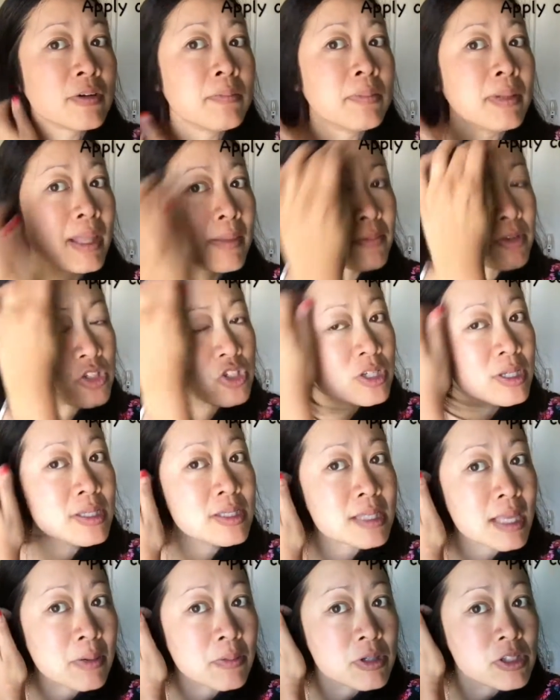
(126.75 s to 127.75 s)

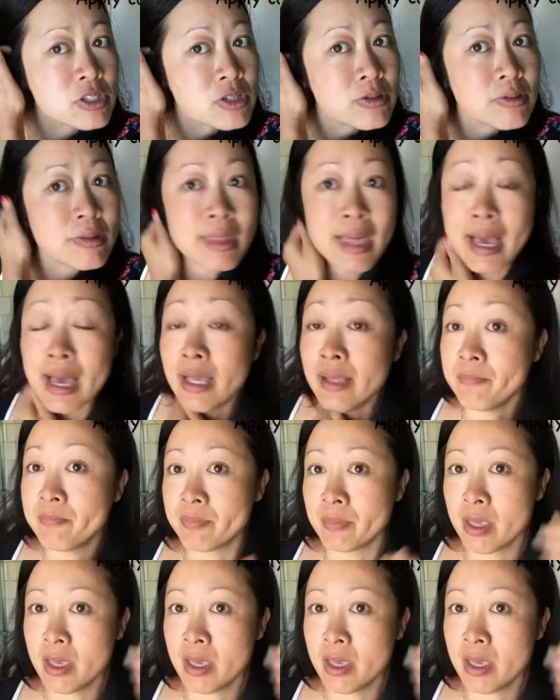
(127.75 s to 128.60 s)
blemishes, I would do that.